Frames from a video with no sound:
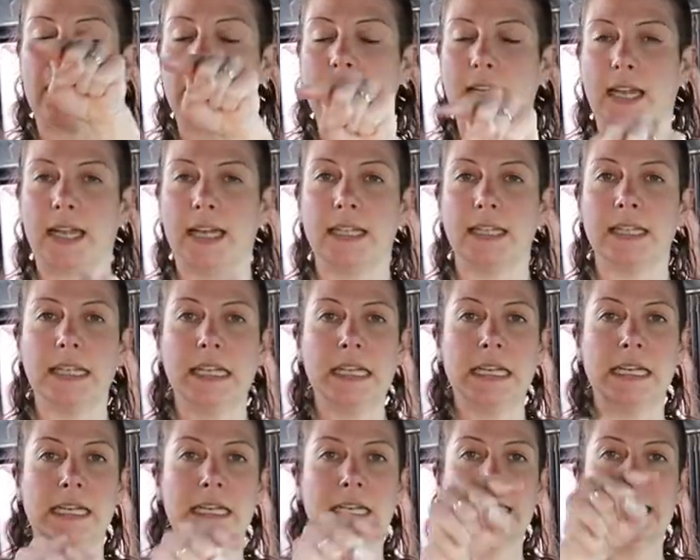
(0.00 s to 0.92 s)
Okay,
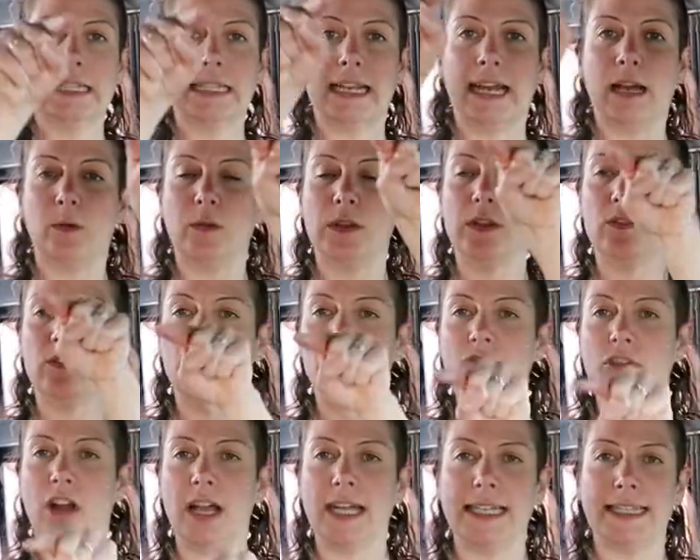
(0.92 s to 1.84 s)
so now with your
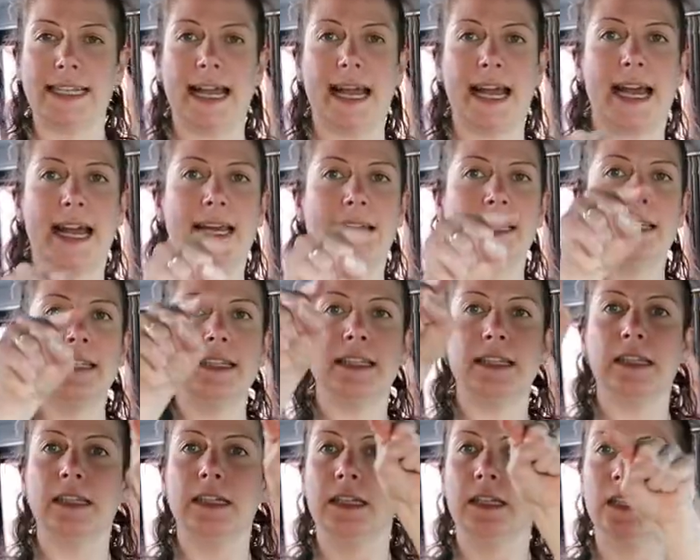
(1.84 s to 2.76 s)
right
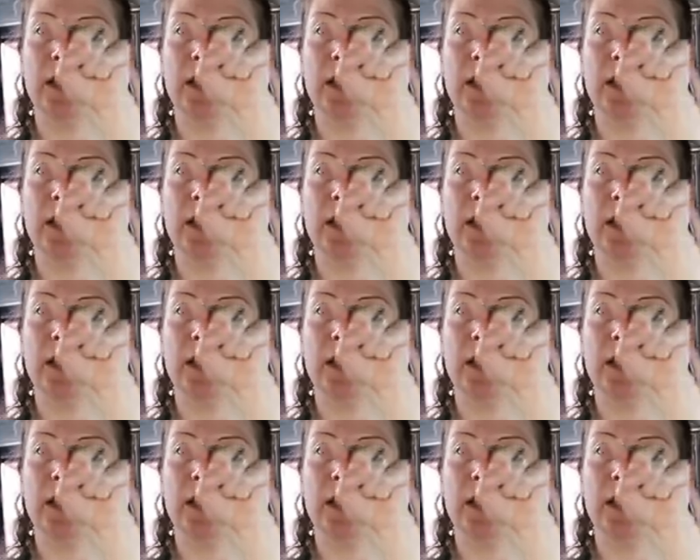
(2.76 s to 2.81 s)
hand,